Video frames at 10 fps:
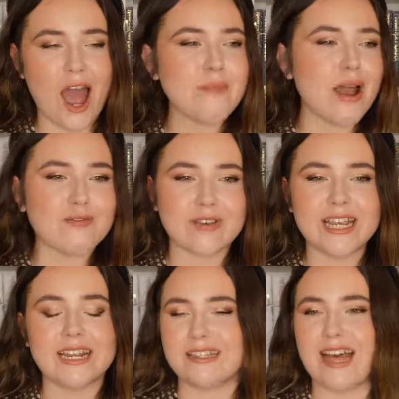I might
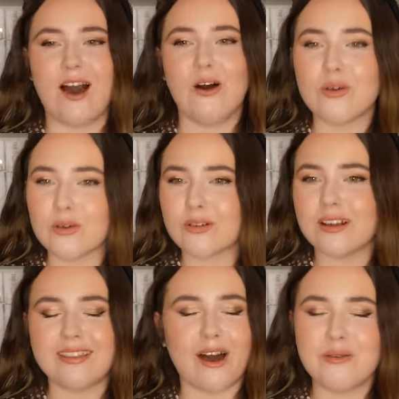read that whole
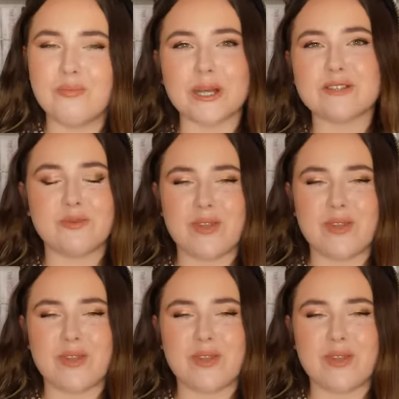the whole books